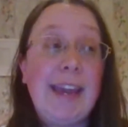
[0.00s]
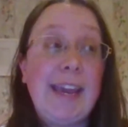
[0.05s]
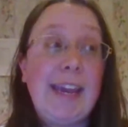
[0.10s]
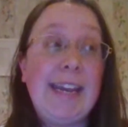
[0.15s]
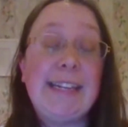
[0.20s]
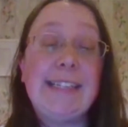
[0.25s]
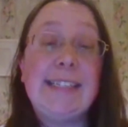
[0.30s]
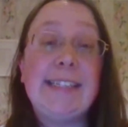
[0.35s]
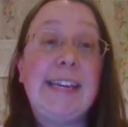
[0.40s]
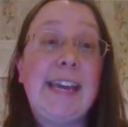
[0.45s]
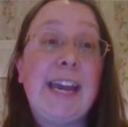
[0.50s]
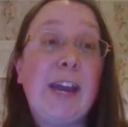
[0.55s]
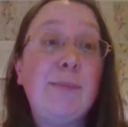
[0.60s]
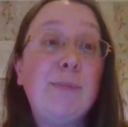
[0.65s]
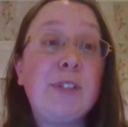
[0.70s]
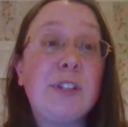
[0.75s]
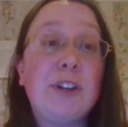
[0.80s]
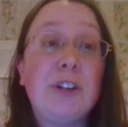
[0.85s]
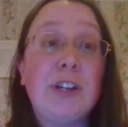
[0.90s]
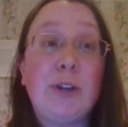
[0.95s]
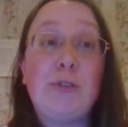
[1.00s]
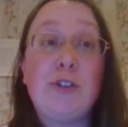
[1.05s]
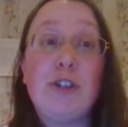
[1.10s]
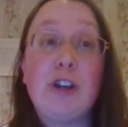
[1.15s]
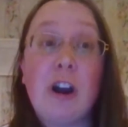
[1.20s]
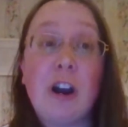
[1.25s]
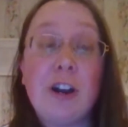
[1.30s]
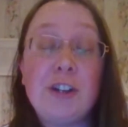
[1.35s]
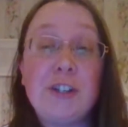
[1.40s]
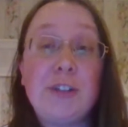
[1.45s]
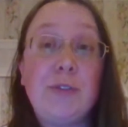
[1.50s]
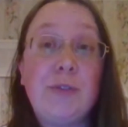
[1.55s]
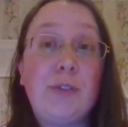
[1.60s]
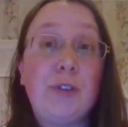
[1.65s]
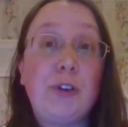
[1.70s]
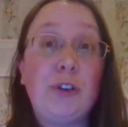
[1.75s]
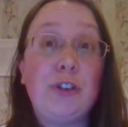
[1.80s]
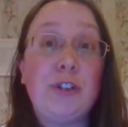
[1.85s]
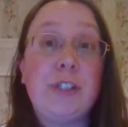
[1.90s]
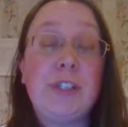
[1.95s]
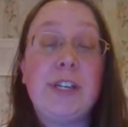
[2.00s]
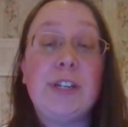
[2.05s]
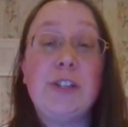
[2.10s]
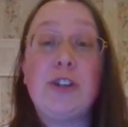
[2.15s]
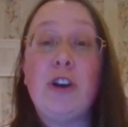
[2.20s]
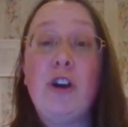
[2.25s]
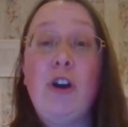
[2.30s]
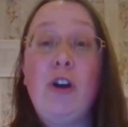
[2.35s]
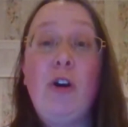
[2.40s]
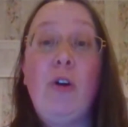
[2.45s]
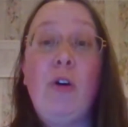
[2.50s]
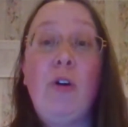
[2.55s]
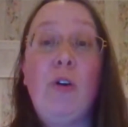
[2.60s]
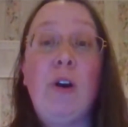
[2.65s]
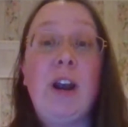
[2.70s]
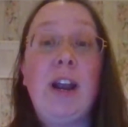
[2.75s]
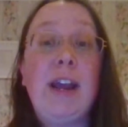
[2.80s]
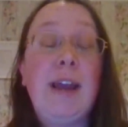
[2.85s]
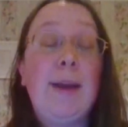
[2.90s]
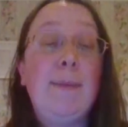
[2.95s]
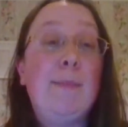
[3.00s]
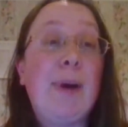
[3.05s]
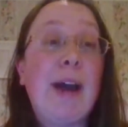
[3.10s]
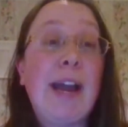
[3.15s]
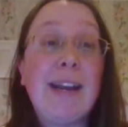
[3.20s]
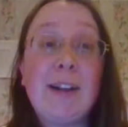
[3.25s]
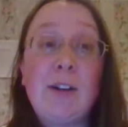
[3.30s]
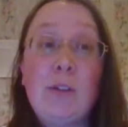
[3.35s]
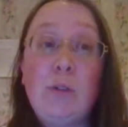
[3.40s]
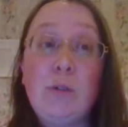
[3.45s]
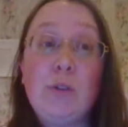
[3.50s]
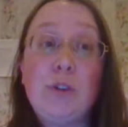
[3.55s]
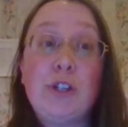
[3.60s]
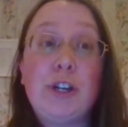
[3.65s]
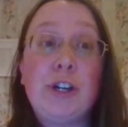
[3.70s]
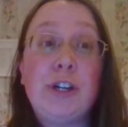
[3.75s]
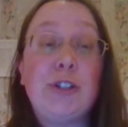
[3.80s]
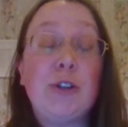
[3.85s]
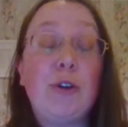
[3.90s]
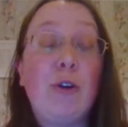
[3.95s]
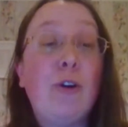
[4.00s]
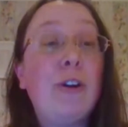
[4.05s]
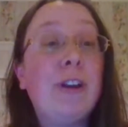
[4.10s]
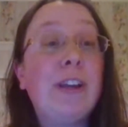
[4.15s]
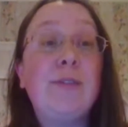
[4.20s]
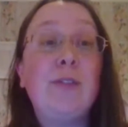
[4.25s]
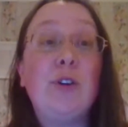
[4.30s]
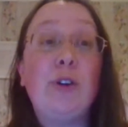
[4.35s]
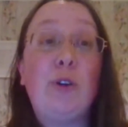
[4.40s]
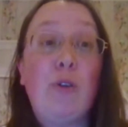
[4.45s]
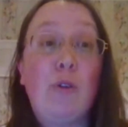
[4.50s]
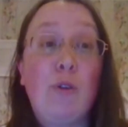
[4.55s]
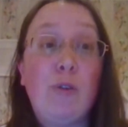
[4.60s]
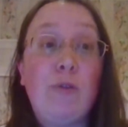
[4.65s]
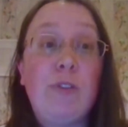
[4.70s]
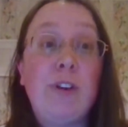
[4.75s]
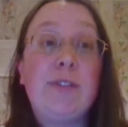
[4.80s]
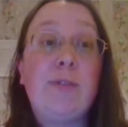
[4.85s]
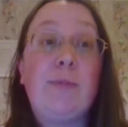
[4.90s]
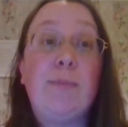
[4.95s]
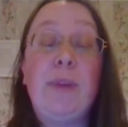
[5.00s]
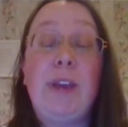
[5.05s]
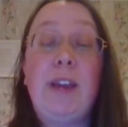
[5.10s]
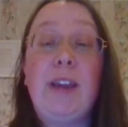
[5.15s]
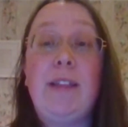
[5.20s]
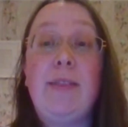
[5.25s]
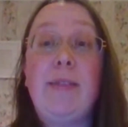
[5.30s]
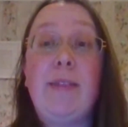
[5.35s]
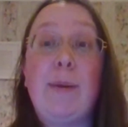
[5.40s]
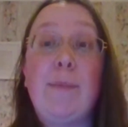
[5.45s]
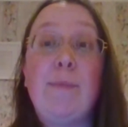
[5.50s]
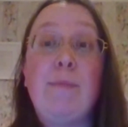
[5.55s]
ATMs are now charging for usage or bank closures or even COVID meaning